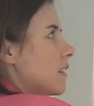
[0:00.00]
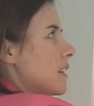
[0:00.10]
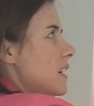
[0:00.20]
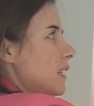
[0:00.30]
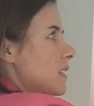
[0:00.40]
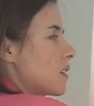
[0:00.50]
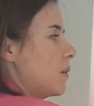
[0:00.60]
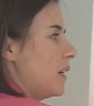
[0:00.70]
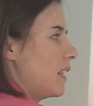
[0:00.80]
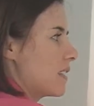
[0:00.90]
The x
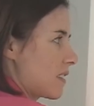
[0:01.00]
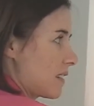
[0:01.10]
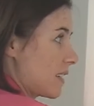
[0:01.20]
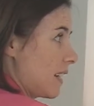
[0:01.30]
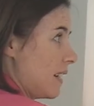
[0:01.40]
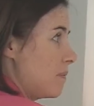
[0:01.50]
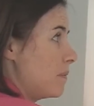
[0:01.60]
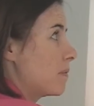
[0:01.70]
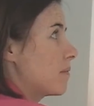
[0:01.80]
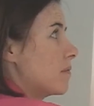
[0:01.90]
squared is the same,
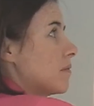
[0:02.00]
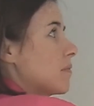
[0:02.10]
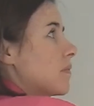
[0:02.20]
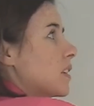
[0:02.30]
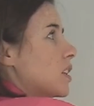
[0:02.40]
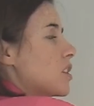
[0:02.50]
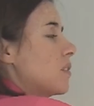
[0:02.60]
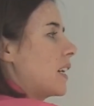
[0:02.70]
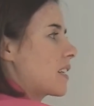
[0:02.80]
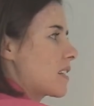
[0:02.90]
the
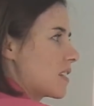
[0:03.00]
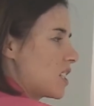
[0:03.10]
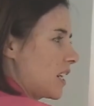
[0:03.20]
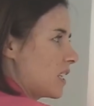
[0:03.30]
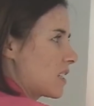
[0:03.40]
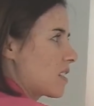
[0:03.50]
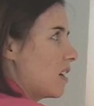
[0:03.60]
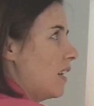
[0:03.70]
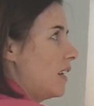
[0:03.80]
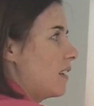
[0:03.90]
2x has changed
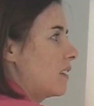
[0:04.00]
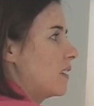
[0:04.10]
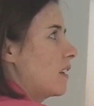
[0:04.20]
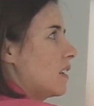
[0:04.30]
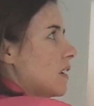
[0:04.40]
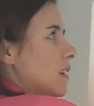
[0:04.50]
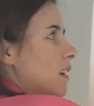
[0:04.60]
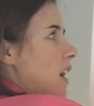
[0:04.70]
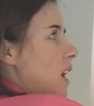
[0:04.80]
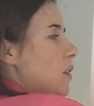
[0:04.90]
sign,
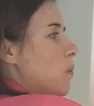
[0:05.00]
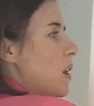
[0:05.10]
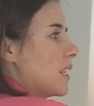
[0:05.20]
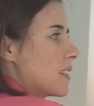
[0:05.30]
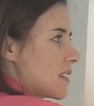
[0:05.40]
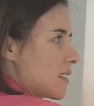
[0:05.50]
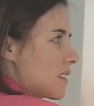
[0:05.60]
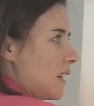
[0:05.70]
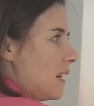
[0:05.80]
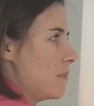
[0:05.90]
and the 1 is the
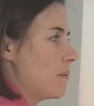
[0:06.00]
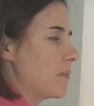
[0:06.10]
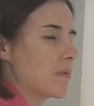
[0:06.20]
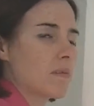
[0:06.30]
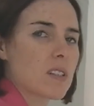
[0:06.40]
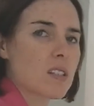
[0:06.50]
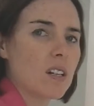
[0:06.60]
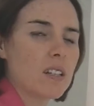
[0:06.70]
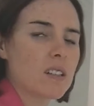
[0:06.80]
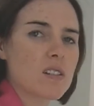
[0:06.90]
same. So
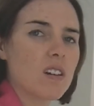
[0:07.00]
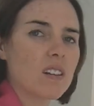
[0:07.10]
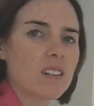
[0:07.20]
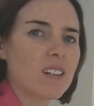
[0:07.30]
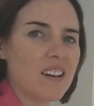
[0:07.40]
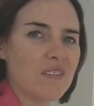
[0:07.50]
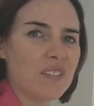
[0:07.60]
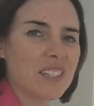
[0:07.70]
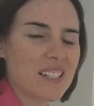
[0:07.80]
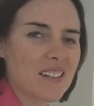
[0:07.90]
it's not that
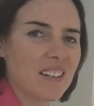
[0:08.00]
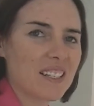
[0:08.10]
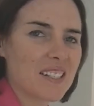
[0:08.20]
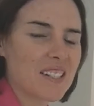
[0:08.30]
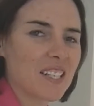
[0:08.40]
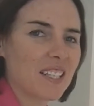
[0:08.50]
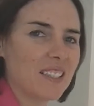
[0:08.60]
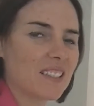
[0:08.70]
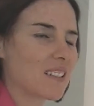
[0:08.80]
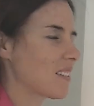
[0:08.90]
every sign has
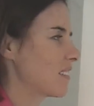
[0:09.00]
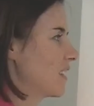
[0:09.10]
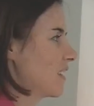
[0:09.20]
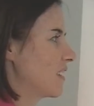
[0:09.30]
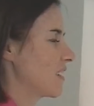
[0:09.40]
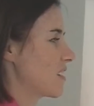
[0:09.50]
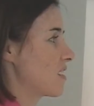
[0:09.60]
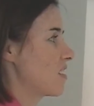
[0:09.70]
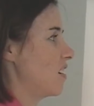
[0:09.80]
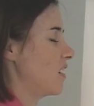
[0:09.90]
changed.
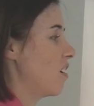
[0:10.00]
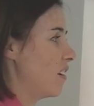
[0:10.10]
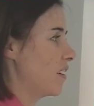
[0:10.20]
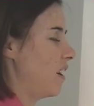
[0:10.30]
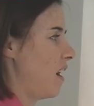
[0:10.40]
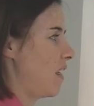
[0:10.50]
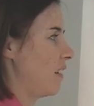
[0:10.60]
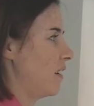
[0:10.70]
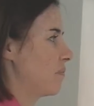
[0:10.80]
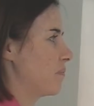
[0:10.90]
It's not odd either.